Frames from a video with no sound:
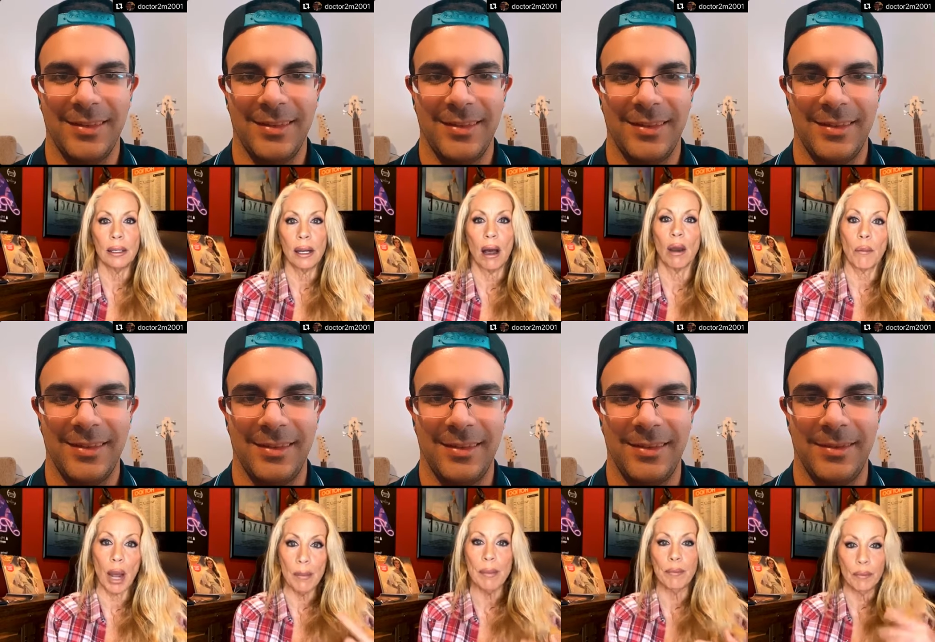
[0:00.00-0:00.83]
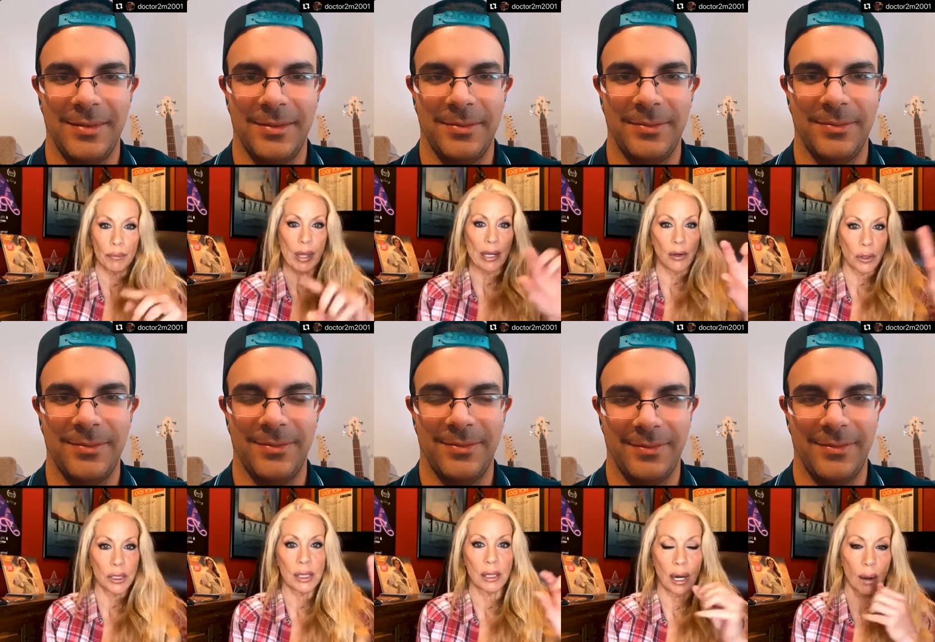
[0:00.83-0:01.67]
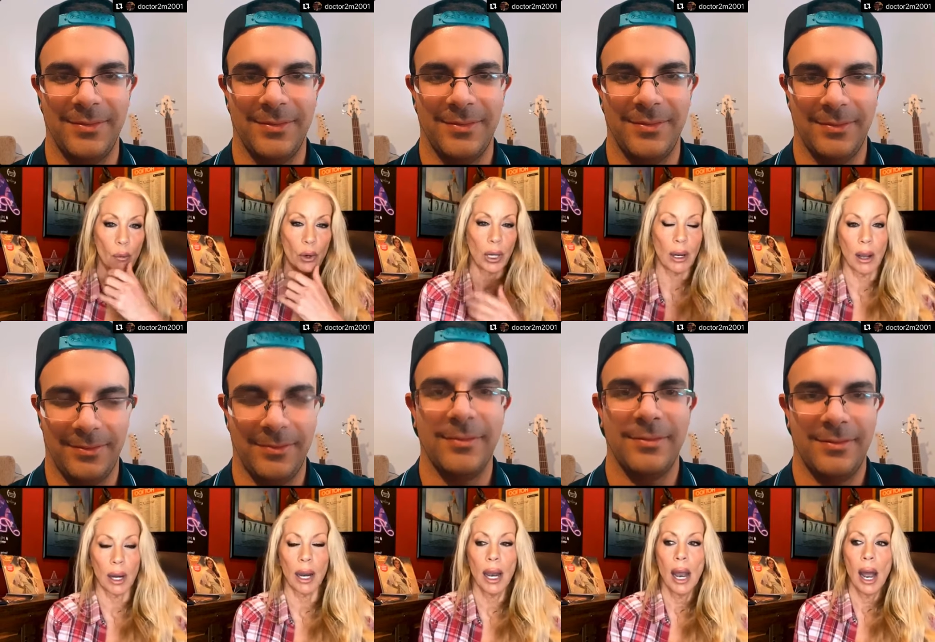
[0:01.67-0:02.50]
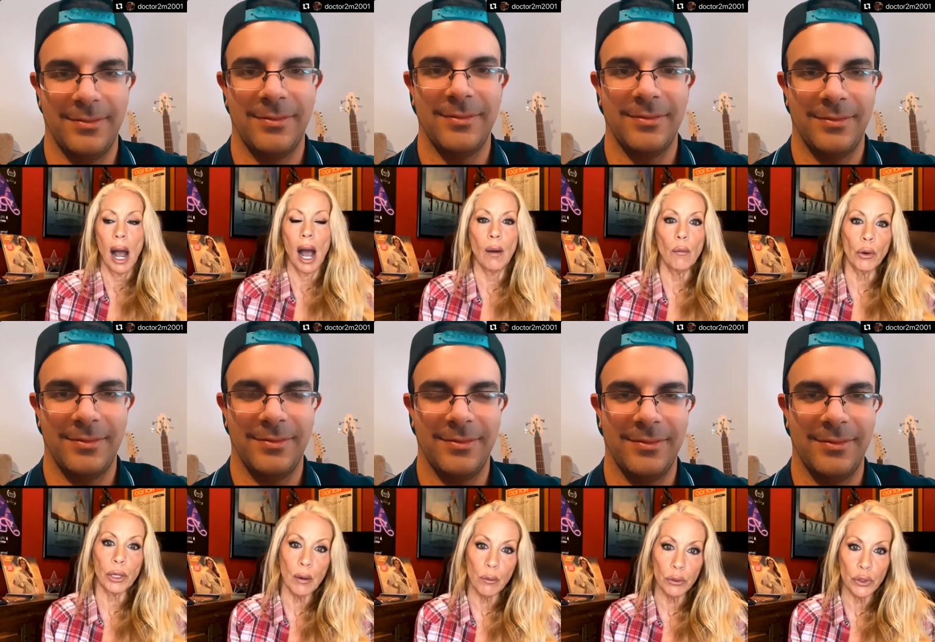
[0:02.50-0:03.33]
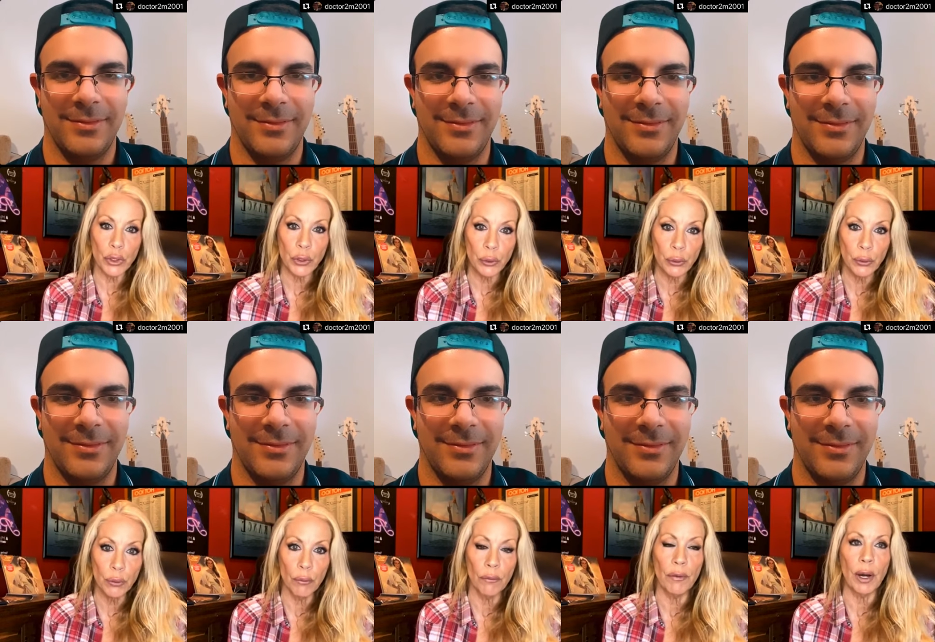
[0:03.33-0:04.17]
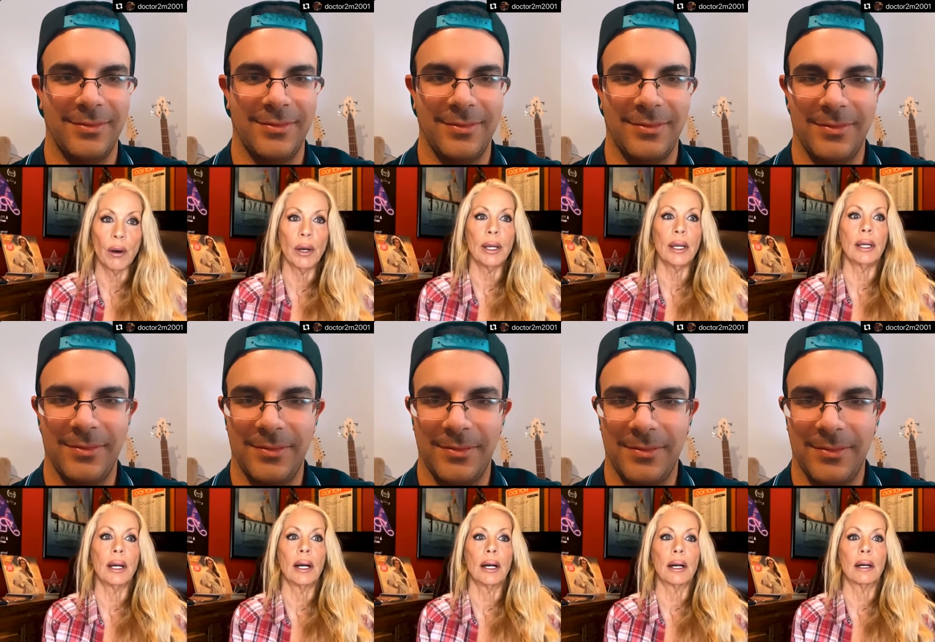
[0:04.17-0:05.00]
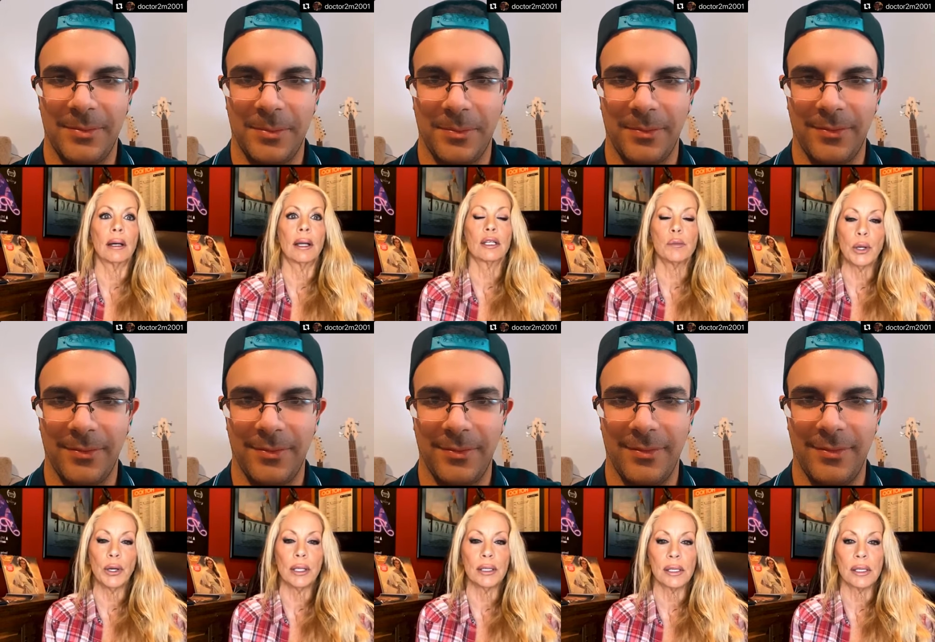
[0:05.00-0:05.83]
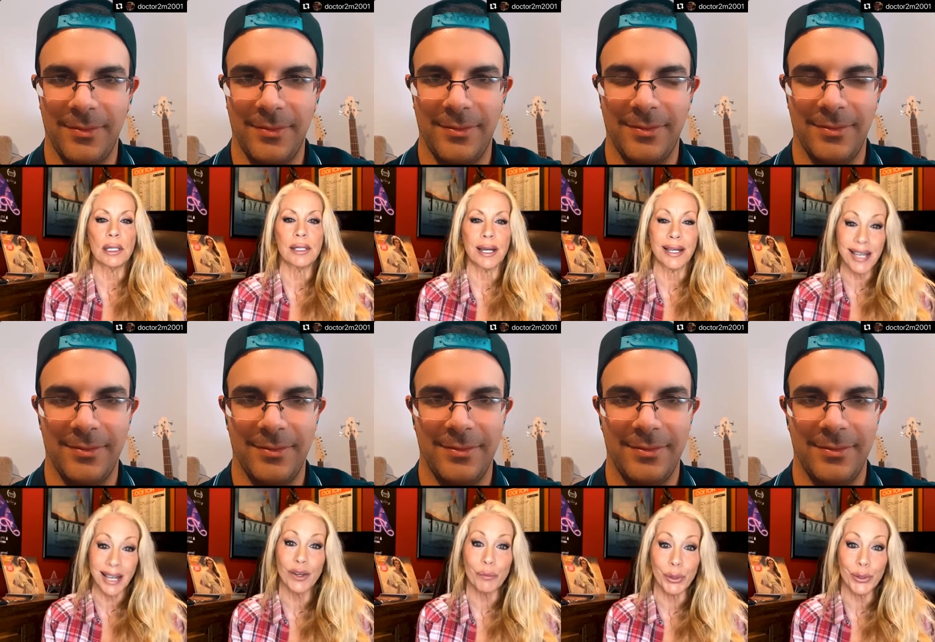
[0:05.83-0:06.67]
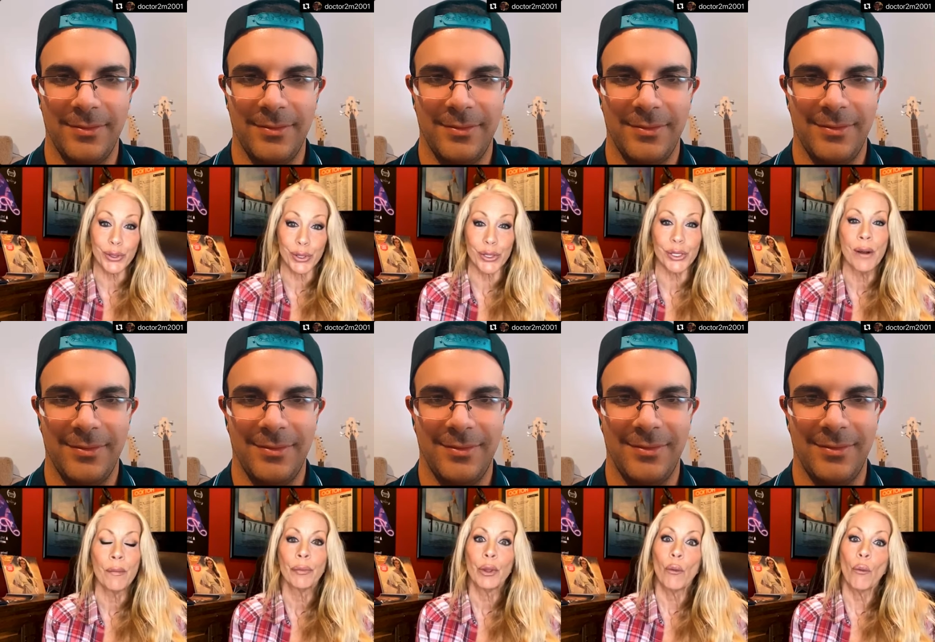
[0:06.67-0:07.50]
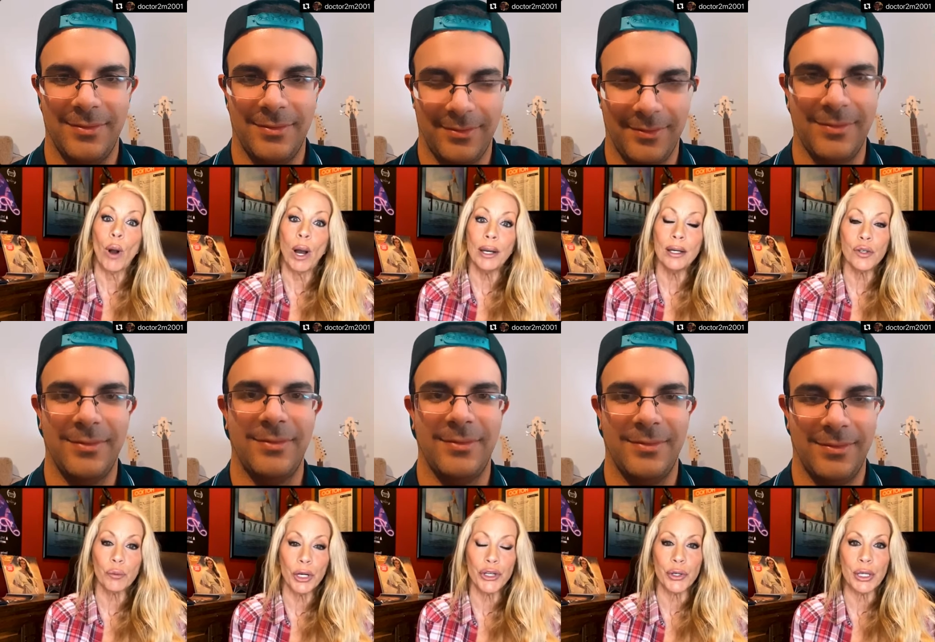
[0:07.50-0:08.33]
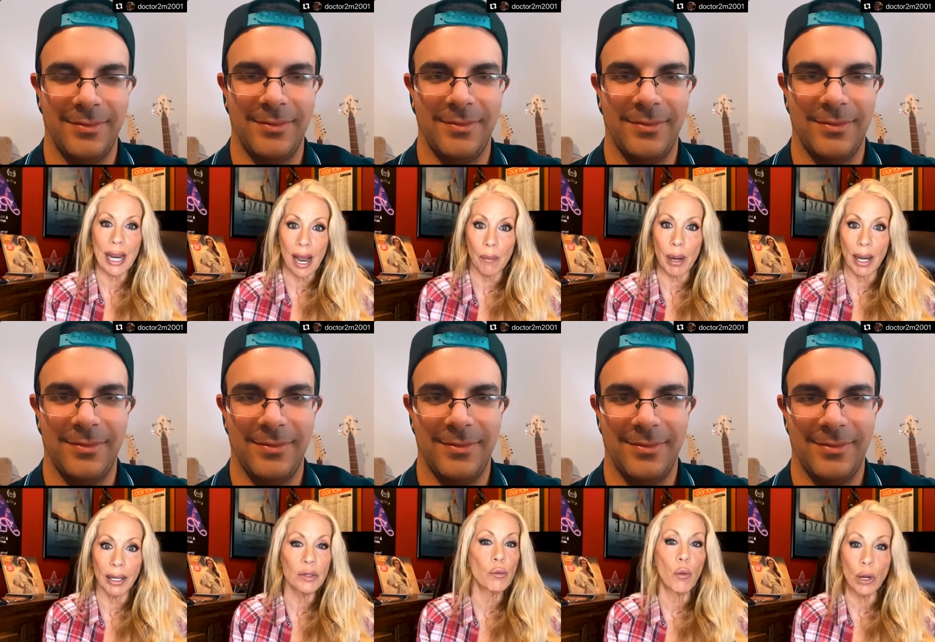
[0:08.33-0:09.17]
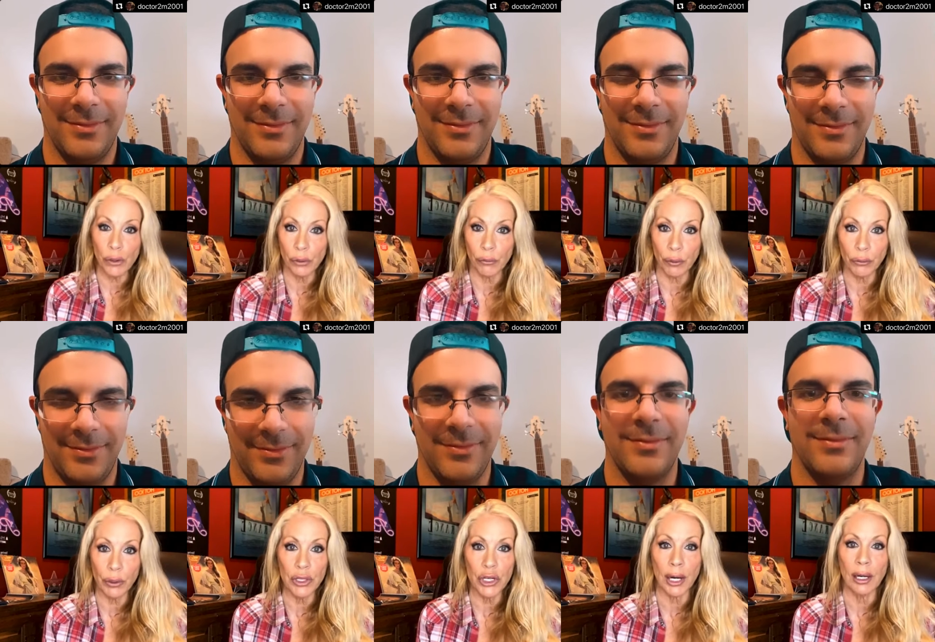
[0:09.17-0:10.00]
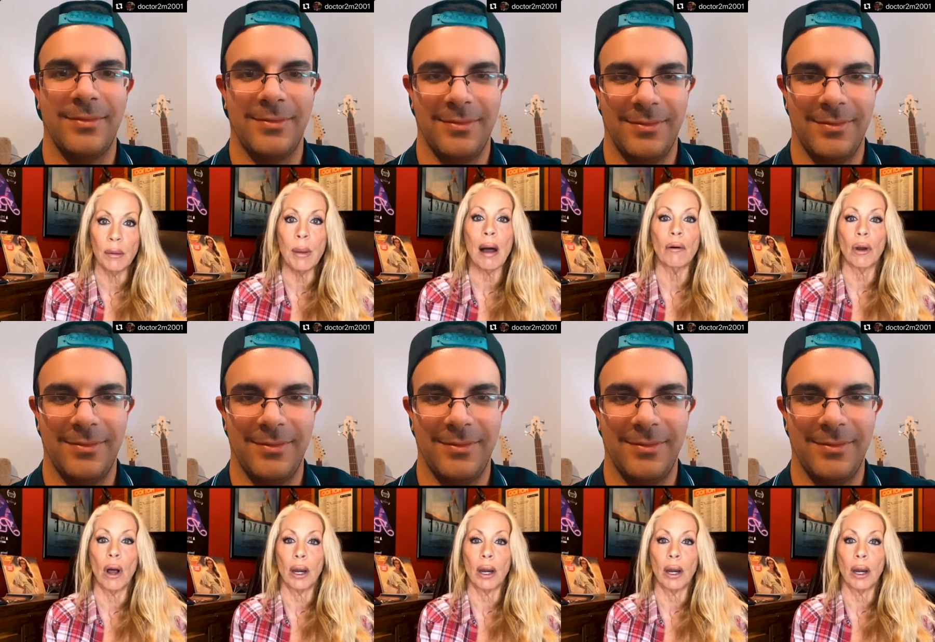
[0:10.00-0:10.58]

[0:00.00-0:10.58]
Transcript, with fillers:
Speaker 1: on my then you can see that I'm working on it. I'm working with two very uh, experienced ex executive producers. One is Richard Gabai. He's wonderful. You can check him out on